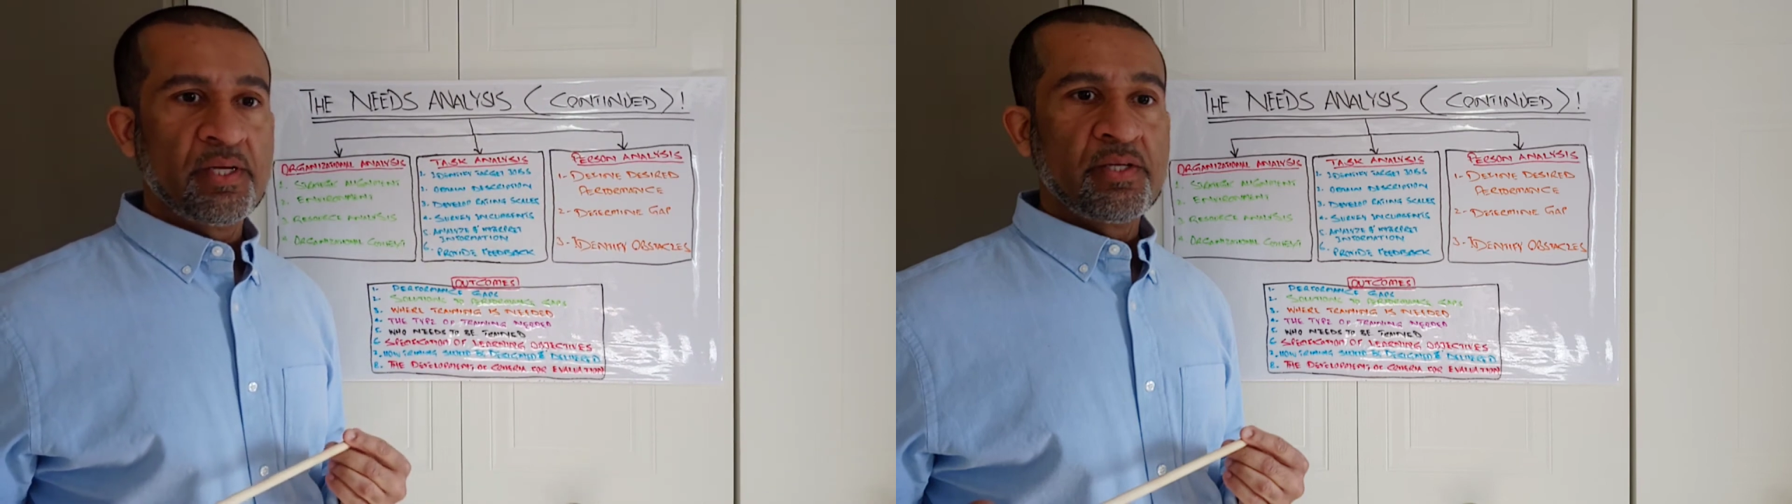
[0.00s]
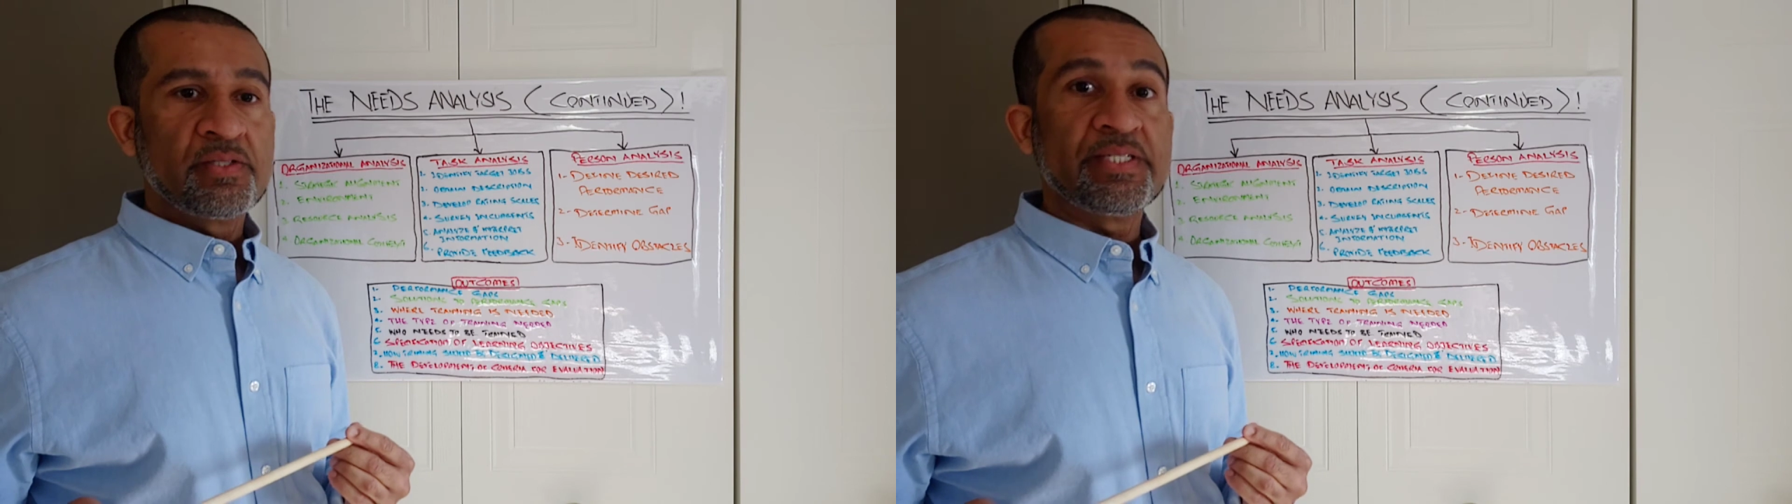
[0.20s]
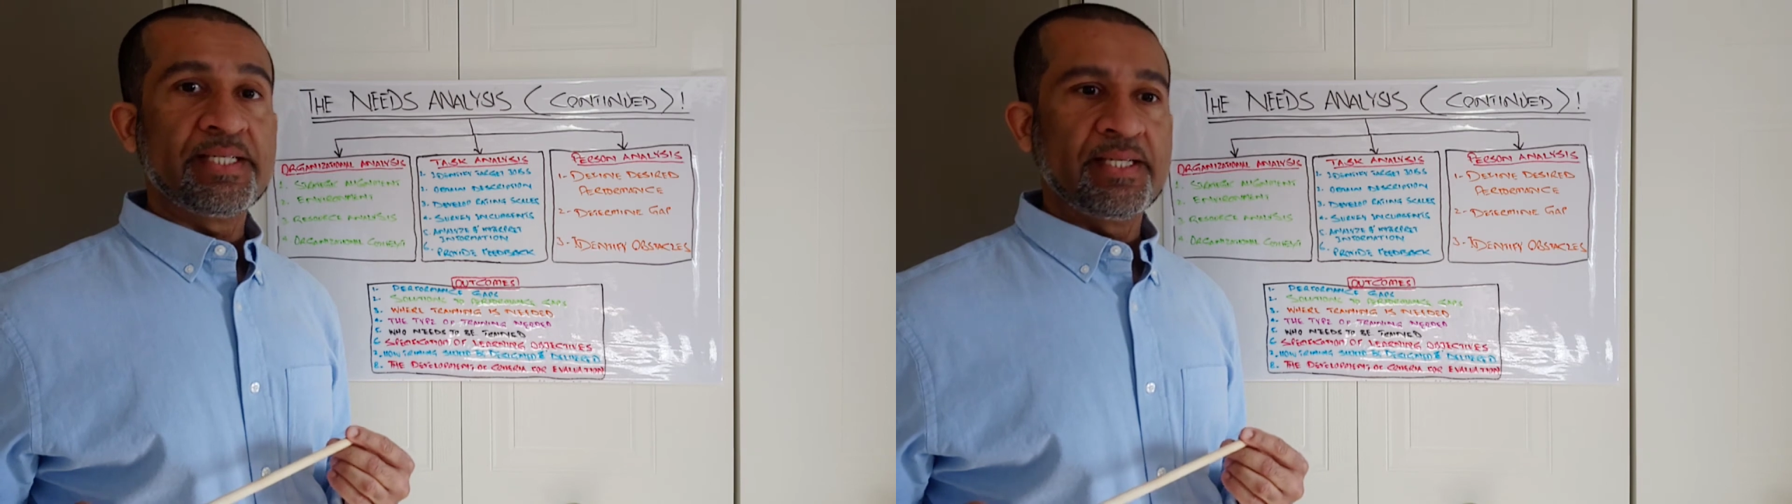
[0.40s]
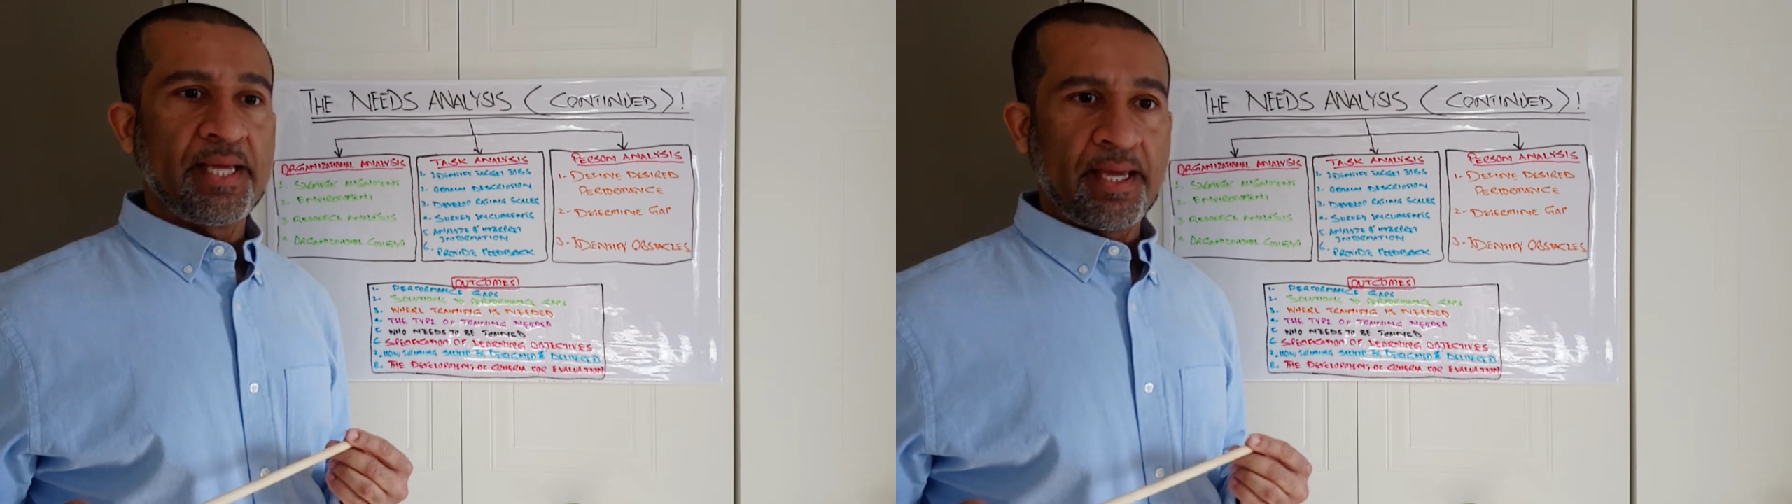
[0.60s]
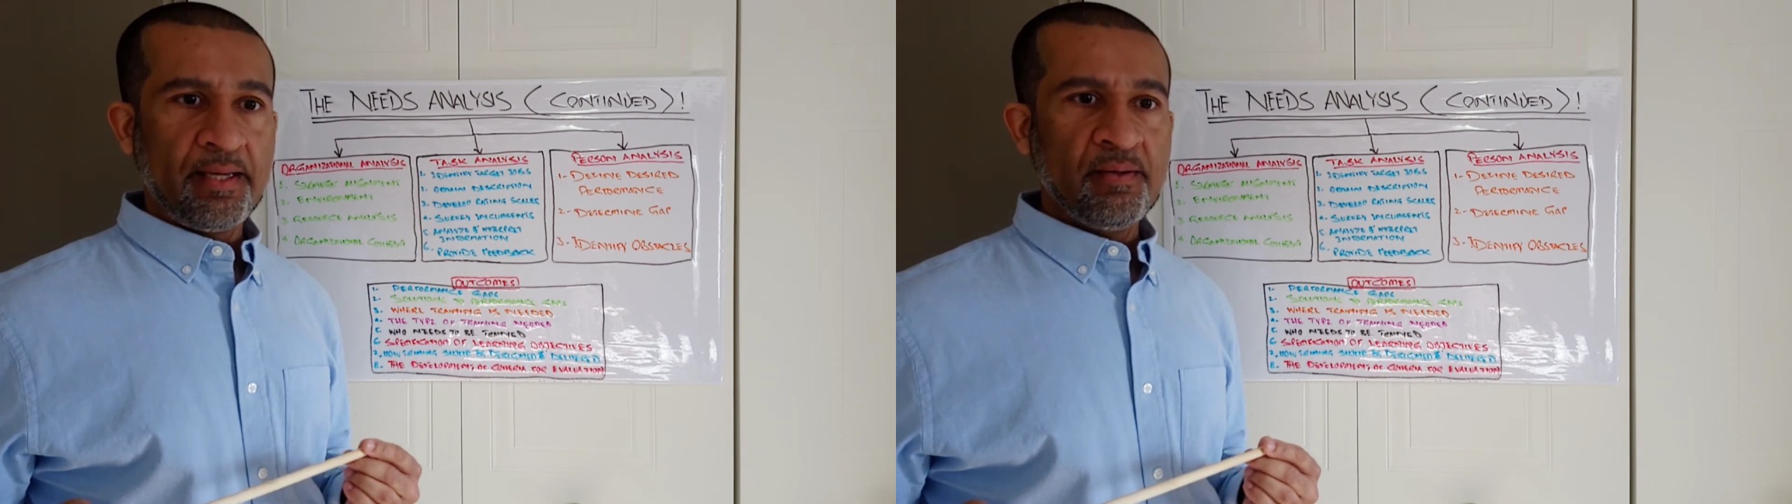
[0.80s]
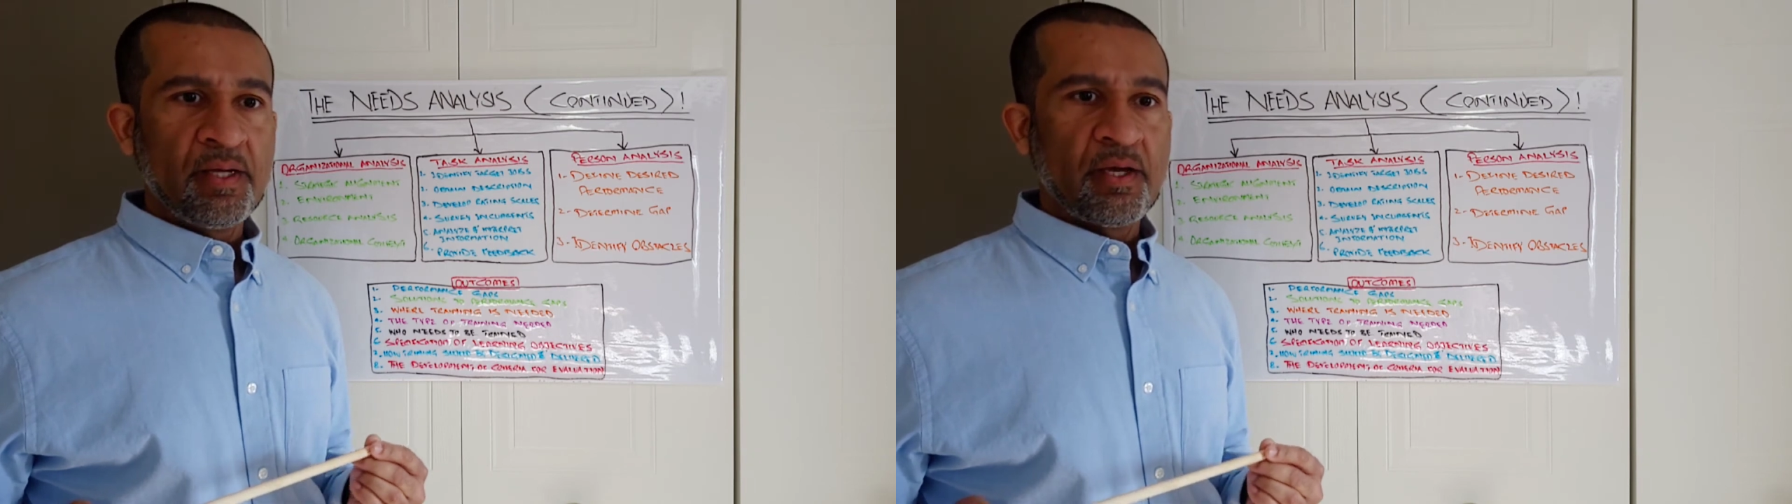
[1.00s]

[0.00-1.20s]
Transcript: CTA,